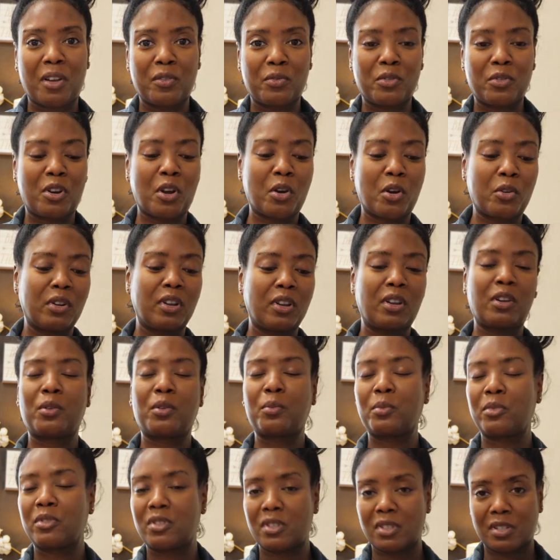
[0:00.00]
If you don't hear it,
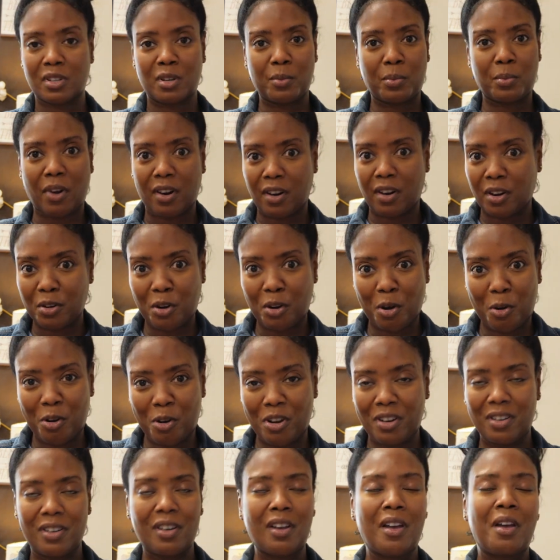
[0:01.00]
we'll just keep right on
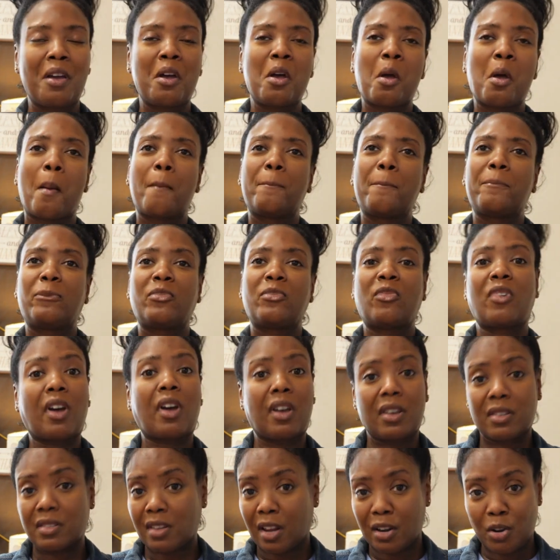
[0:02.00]
going,
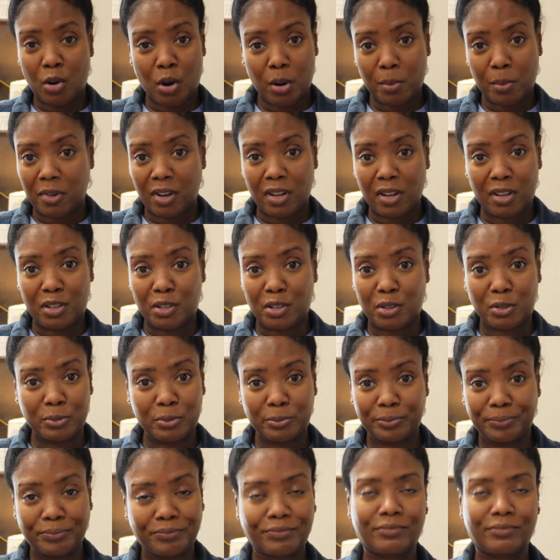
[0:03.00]
as I normally do.